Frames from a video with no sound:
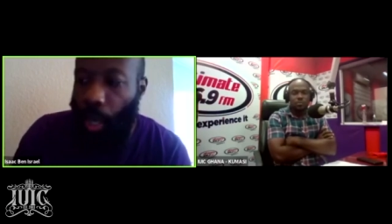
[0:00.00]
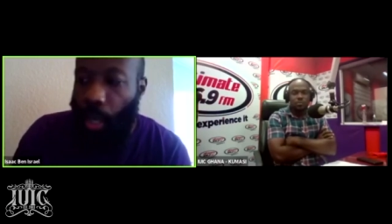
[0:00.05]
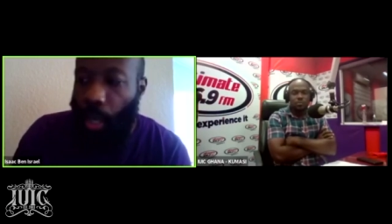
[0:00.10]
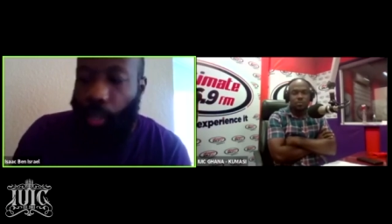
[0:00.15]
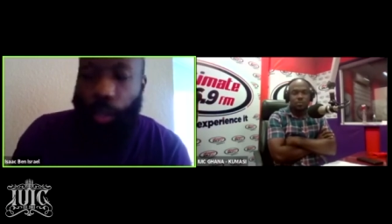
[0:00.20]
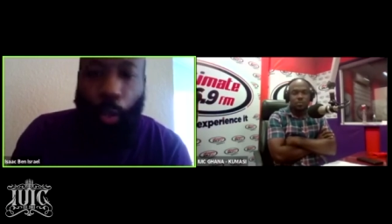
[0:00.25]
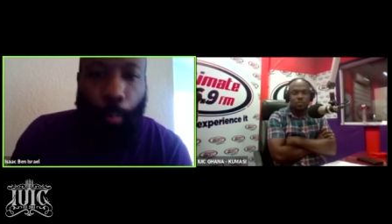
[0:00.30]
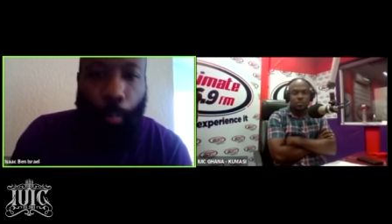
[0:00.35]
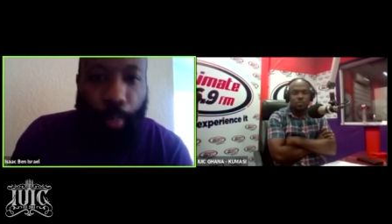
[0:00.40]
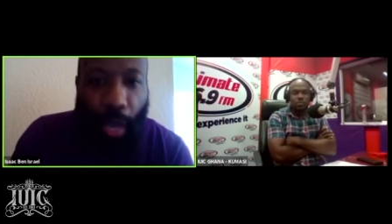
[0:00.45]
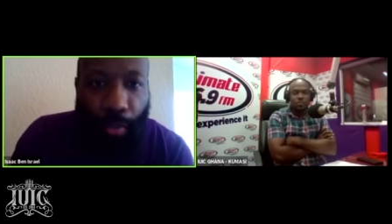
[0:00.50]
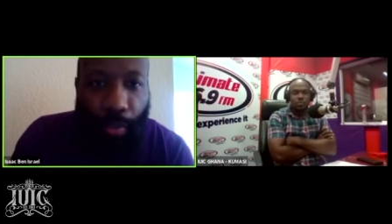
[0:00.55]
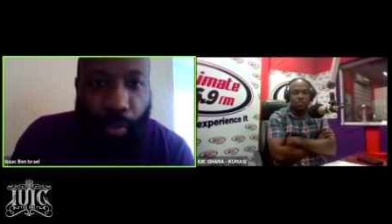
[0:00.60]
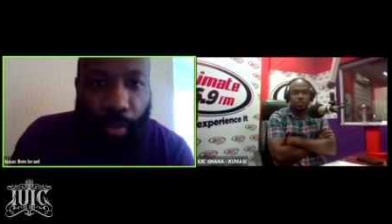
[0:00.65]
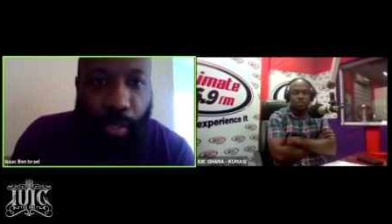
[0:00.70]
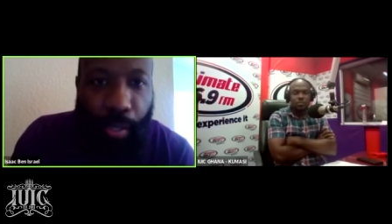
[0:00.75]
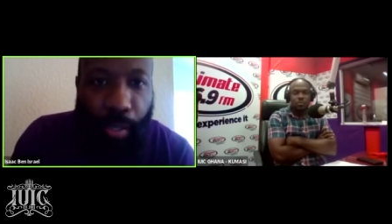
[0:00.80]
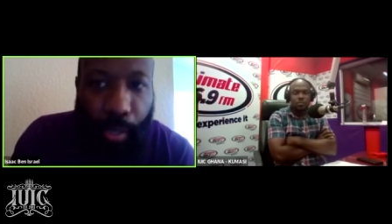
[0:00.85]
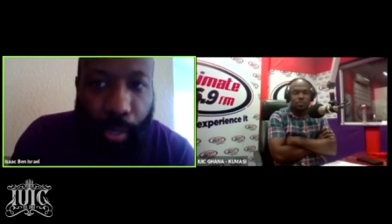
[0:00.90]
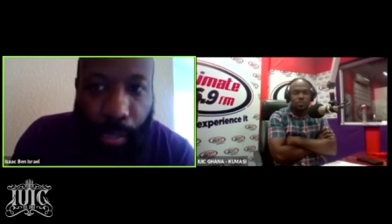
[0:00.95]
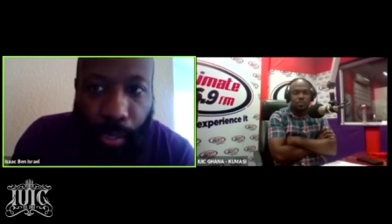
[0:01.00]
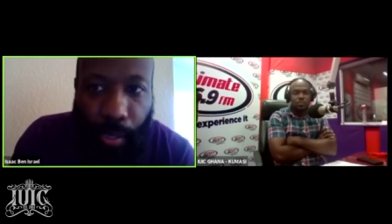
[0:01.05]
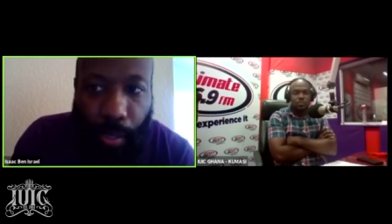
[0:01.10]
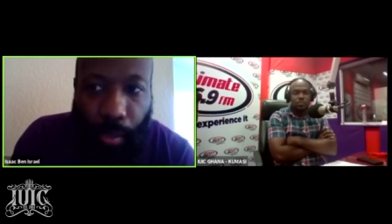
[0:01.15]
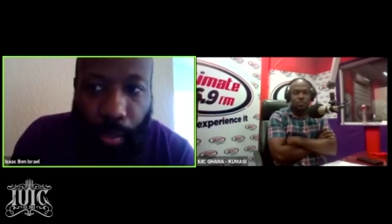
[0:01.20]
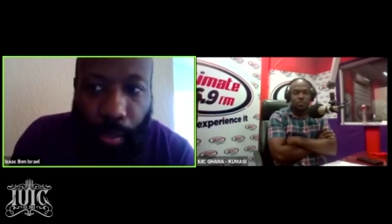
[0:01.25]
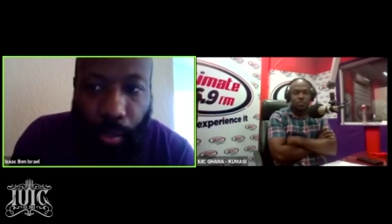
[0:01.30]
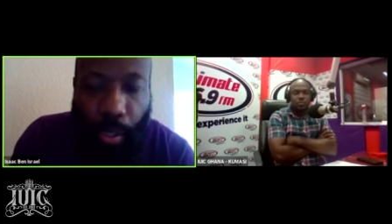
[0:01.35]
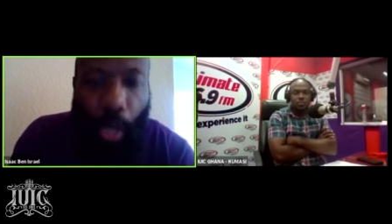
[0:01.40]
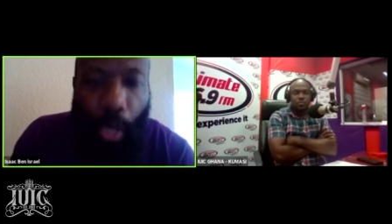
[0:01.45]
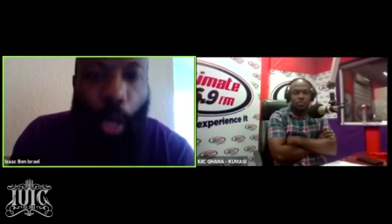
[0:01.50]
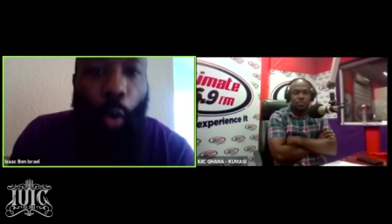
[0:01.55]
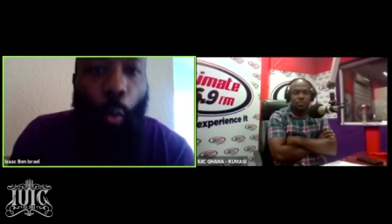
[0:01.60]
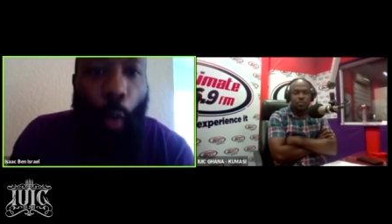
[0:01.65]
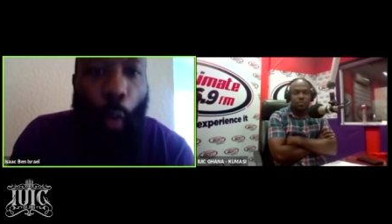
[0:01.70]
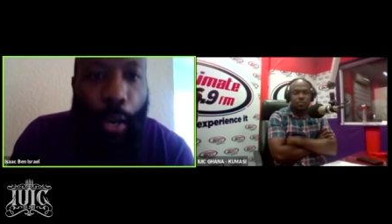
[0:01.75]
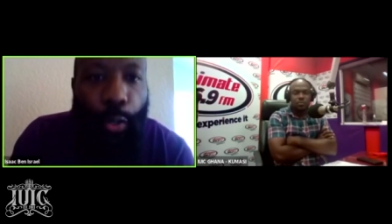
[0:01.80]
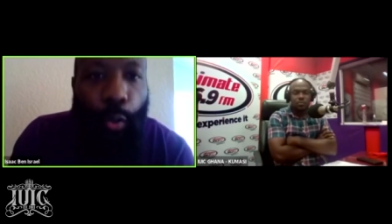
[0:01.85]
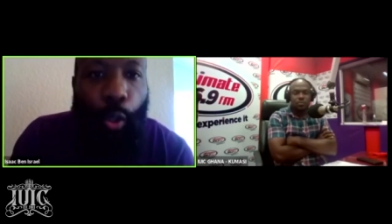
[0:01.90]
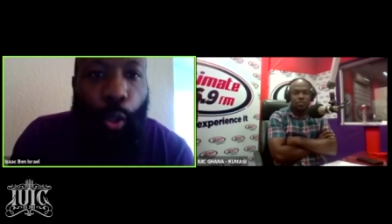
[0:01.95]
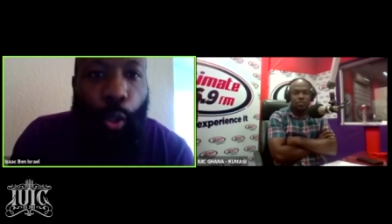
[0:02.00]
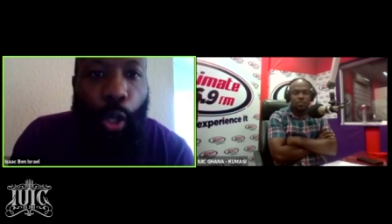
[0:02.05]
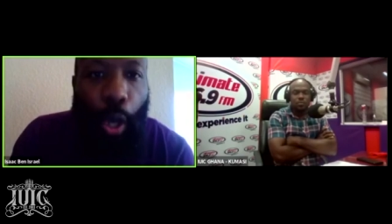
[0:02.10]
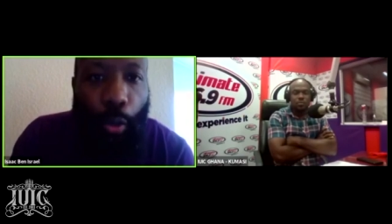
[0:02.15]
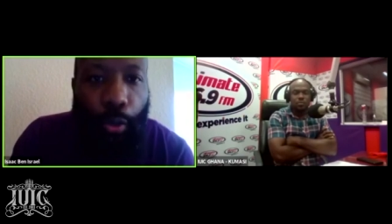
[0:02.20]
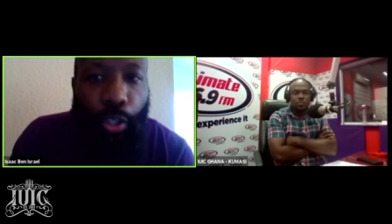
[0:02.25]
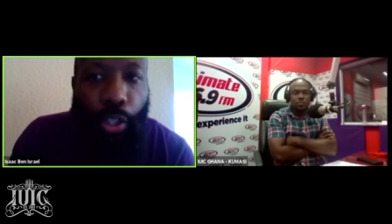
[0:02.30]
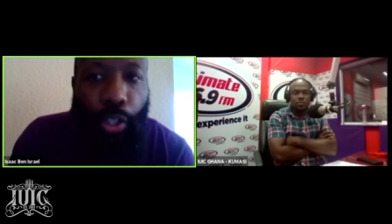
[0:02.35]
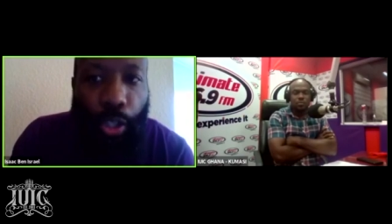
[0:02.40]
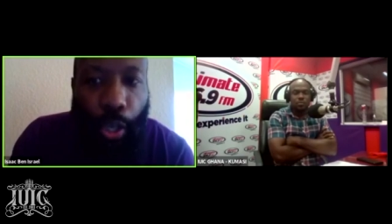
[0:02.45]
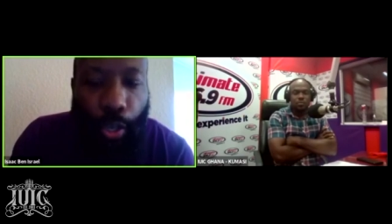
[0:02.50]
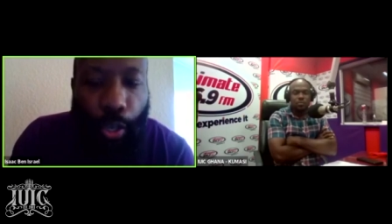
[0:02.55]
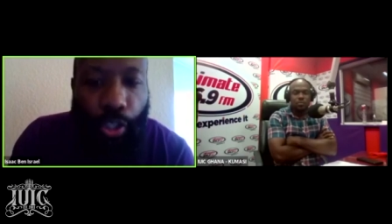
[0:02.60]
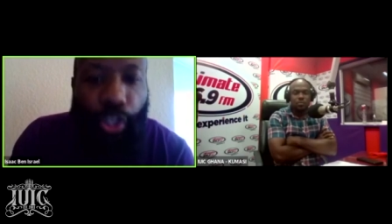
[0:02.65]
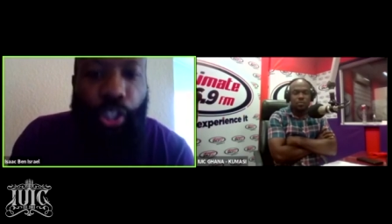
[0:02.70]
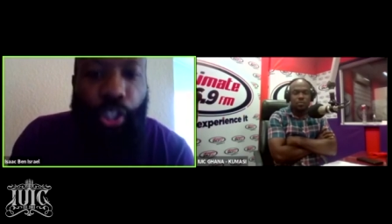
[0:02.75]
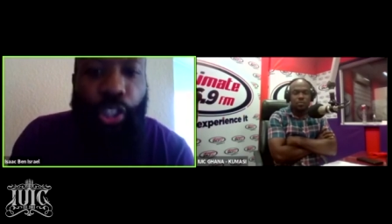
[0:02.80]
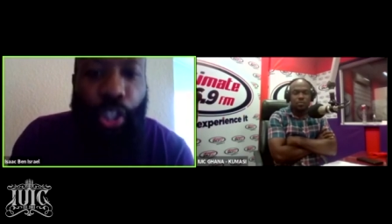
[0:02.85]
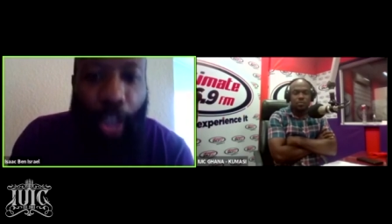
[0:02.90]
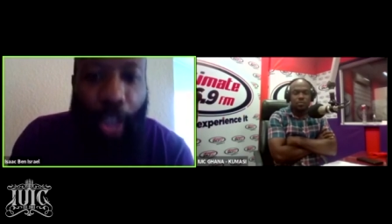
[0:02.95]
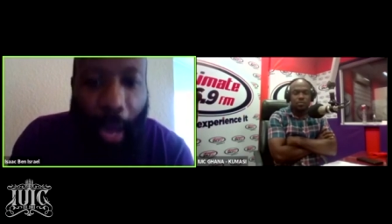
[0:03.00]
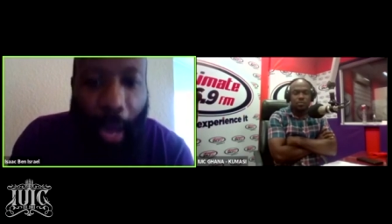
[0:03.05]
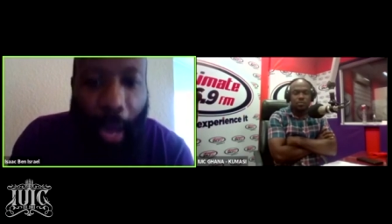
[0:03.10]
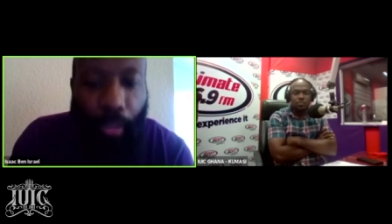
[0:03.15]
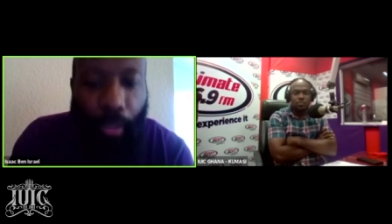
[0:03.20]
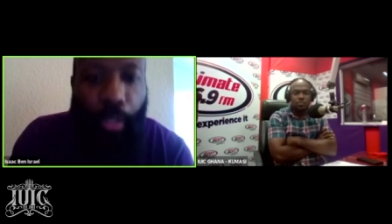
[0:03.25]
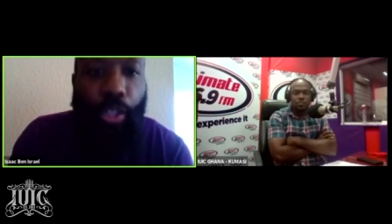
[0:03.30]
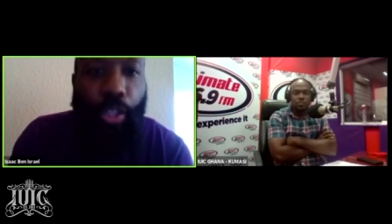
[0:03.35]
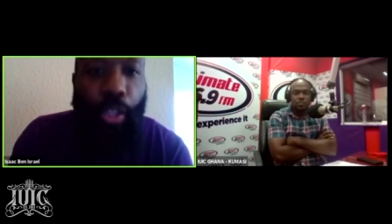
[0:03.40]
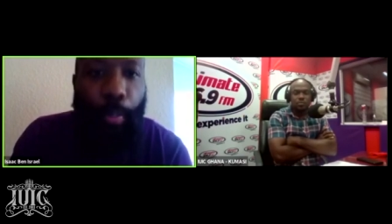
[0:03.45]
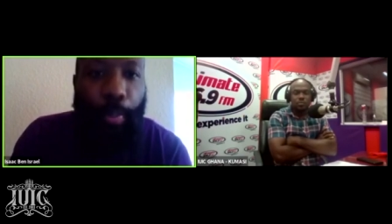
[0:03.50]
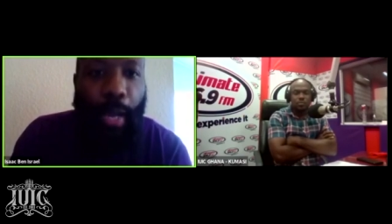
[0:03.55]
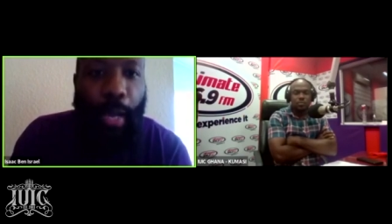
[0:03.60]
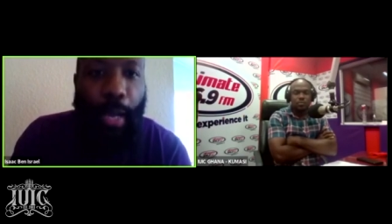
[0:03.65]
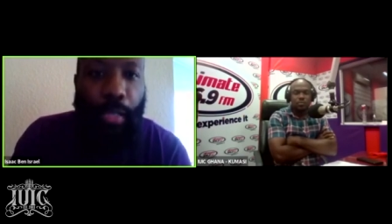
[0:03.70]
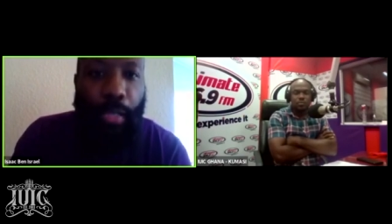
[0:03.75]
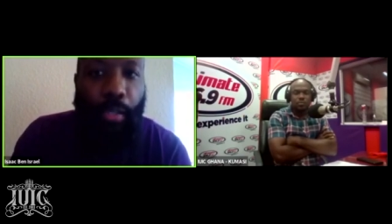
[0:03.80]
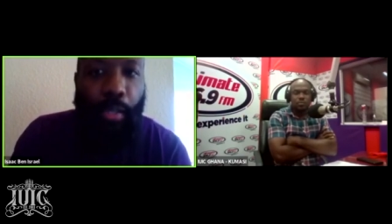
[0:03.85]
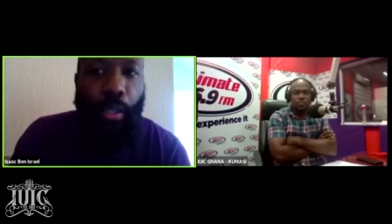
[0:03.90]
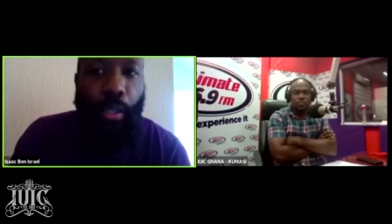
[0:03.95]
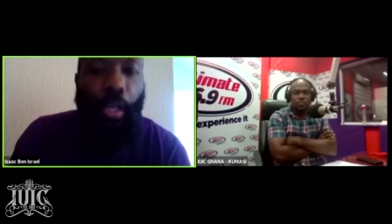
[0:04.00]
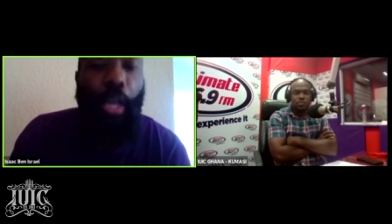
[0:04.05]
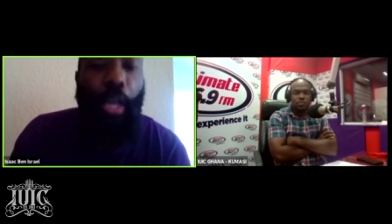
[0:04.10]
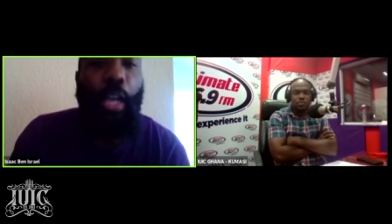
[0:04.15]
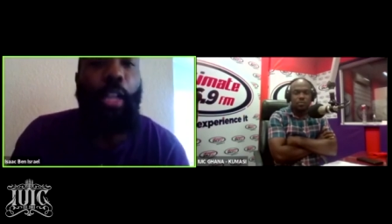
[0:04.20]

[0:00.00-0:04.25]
So brothers and sisters, when you go to church, challenge your pastor.